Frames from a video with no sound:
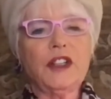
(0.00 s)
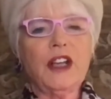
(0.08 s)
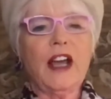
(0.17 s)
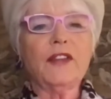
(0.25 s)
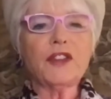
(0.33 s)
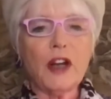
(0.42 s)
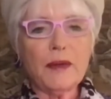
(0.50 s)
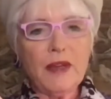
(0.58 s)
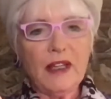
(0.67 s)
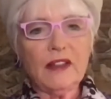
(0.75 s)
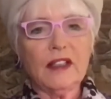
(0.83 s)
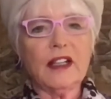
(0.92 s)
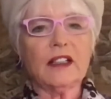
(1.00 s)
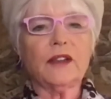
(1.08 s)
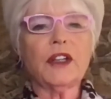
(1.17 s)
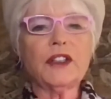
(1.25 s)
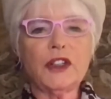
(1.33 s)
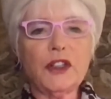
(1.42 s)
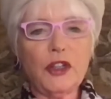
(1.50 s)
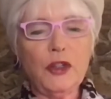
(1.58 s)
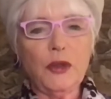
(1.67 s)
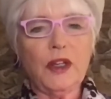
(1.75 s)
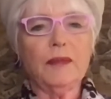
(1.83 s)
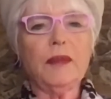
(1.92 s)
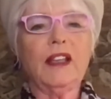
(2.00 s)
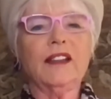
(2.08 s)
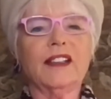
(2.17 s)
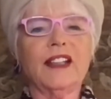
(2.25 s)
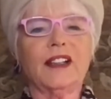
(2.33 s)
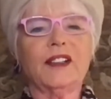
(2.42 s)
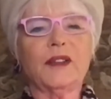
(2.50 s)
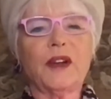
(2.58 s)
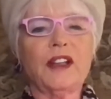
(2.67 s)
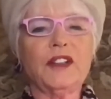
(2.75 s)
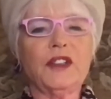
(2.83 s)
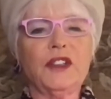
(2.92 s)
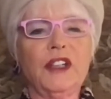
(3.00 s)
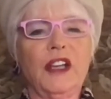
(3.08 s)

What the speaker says: After I make the declaration, you can make the declaration